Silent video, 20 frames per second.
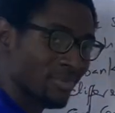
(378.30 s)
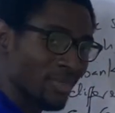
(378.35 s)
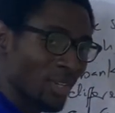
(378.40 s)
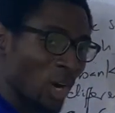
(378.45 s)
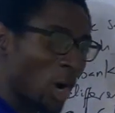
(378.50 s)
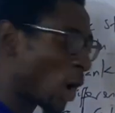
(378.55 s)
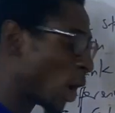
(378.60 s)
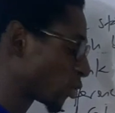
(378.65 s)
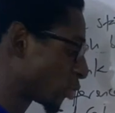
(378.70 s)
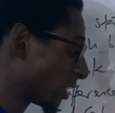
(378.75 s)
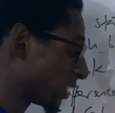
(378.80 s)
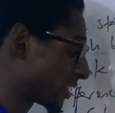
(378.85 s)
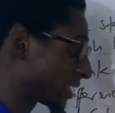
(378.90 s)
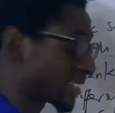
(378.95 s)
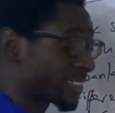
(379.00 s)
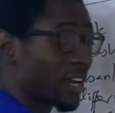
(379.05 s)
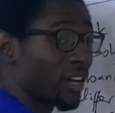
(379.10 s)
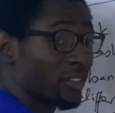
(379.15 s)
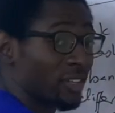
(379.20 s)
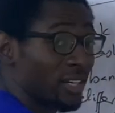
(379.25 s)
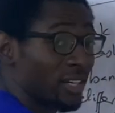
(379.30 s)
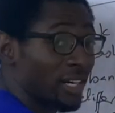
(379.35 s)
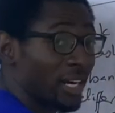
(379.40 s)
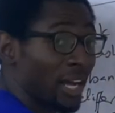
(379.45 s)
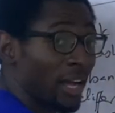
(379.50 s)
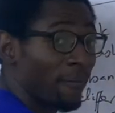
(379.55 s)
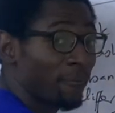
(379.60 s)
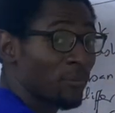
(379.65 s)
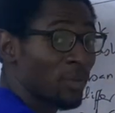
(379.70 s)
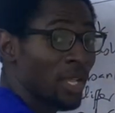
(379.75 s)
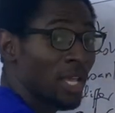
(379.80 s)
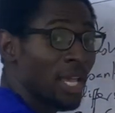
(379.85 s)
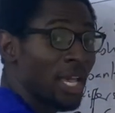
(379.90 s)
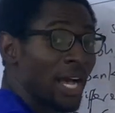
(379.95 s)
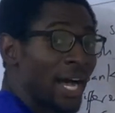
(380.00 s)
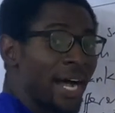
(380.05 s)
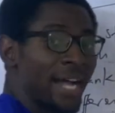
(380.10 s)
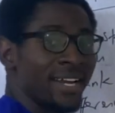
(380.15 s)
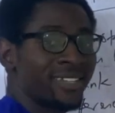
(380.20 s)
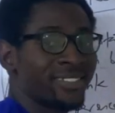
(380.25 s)
or 23,000 naira,
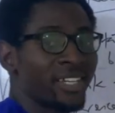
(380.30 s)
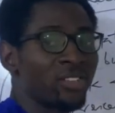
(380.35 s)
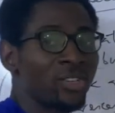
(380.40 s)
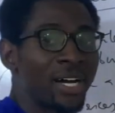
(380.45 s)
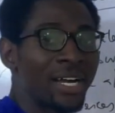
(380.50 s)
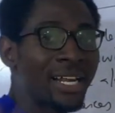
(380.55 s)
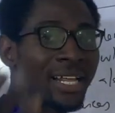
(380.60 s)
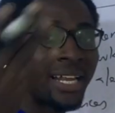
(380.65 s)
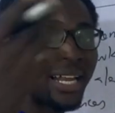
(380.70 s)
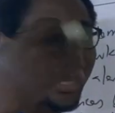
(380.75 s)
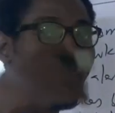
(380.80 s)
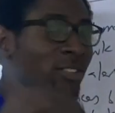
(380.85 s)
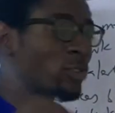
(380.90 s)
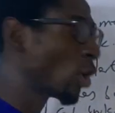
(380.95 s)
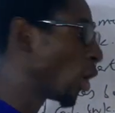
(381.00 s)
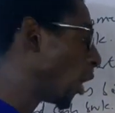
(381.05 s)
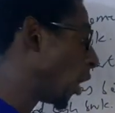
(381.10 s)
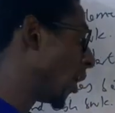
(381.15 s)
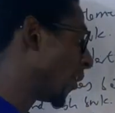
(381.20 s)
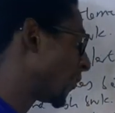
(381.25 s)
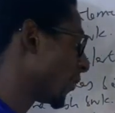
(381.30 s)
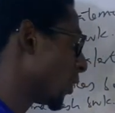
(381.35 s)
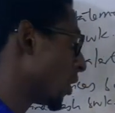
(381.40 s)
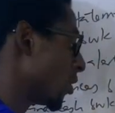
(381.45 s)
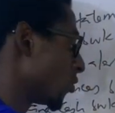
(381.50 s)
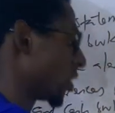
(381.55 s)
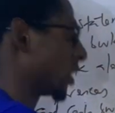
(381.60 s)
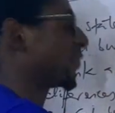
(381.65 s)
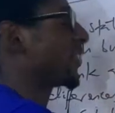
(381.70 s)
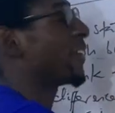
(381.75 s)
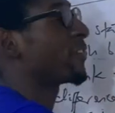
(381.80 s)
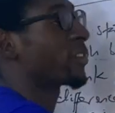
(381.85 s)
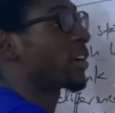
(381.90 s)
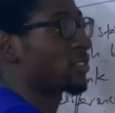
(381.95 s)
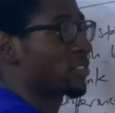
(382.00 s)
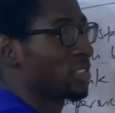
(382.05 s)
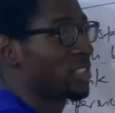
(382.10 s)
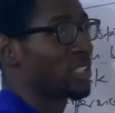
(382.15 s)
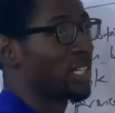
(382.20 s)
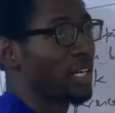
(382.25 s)
and they send you an alert of 25,000
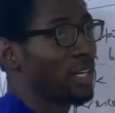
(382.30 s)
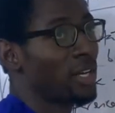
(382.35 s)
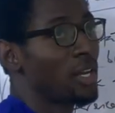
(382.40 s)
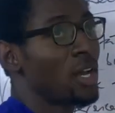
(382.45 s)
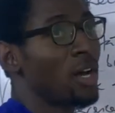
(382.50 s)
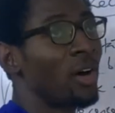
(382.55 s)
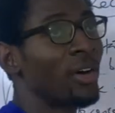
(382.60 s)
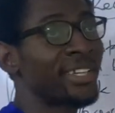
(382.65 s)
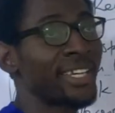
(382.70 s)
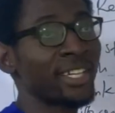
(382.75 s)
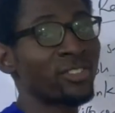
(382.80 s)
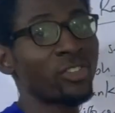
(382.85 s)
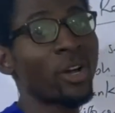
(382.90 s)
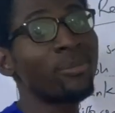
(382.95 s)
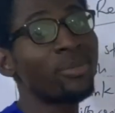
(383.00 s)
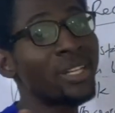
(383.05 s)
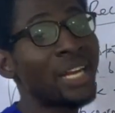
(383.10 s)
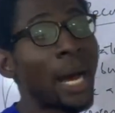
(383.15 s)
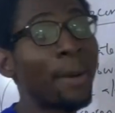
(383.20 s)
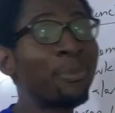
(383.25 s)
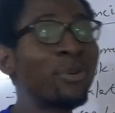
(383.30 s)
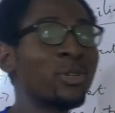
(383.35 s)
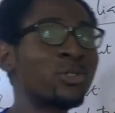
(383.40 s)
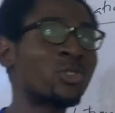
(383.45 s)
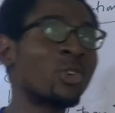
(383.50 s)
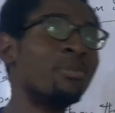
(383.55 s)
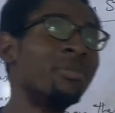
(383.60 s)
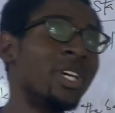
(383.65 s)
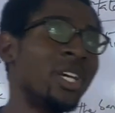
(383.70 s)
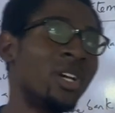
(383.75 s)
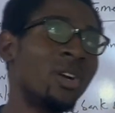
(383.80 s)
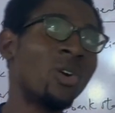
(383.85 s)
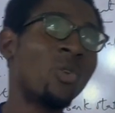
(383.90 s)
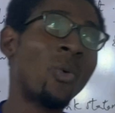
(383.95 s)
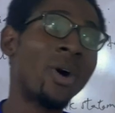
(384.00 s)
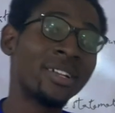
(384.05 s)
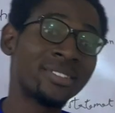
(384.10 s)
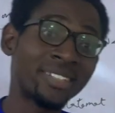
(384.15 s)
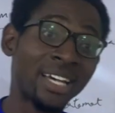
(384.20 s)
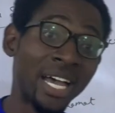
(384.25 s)
naira. Okay, something happened to me
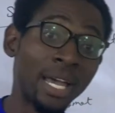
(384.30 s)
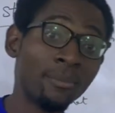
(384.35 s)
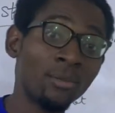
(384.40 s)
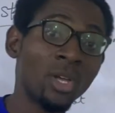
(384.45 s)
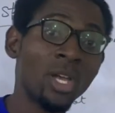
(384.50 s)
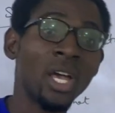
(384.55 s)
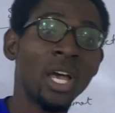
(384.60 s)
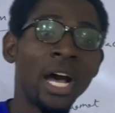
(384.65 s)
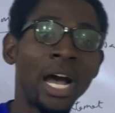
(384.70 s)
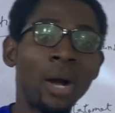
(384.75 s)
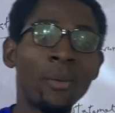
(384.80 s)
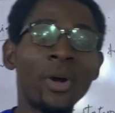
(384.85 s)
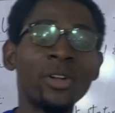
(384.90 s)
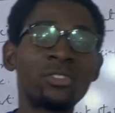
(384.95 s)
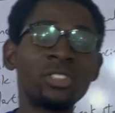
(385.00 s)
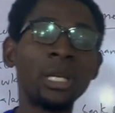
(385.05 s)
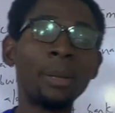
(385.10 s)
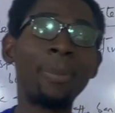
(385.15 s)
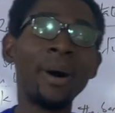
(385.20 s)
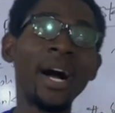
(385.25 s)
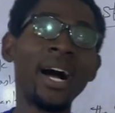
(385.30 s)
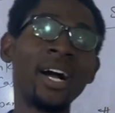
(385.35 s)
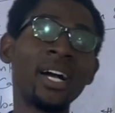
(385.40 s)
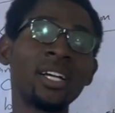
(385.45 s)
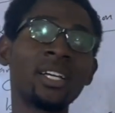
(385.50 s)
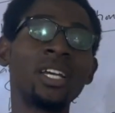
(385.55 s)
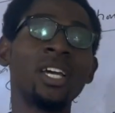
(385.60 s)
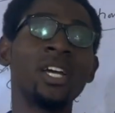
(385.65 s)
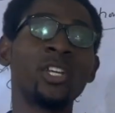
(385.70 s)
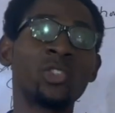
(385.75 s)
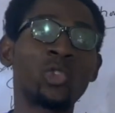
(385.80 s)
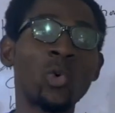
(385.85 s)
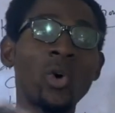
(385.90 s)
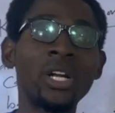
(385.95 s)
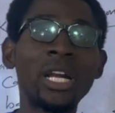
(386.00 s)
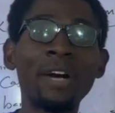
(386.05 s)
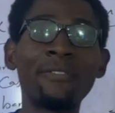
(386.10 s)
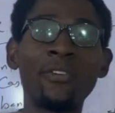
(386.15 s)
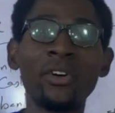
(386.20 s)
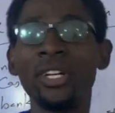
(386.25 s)
one time. I went to the bank to
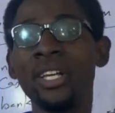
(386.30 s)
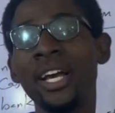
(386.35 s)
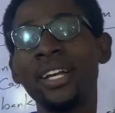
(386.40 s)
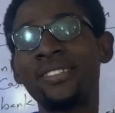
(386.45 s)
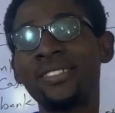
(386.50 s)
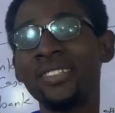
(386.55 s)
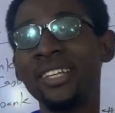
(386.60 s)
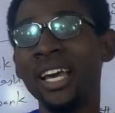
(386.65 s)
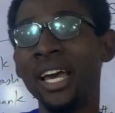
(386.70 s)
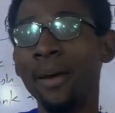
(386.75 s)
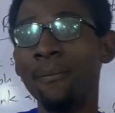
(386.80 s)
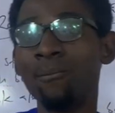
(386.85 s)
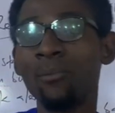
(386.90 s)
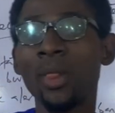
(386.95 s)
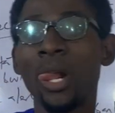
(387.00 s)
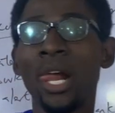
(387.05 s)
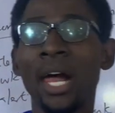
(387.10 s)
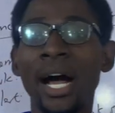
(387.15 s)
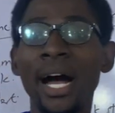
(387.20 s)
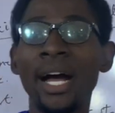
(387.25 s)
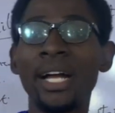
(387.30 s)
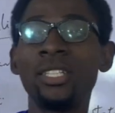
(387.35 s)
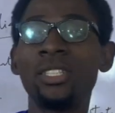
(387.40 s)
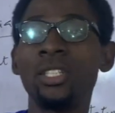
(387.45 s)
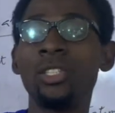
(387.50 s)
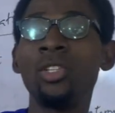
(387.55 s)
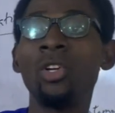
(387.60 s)
order for the ATM, and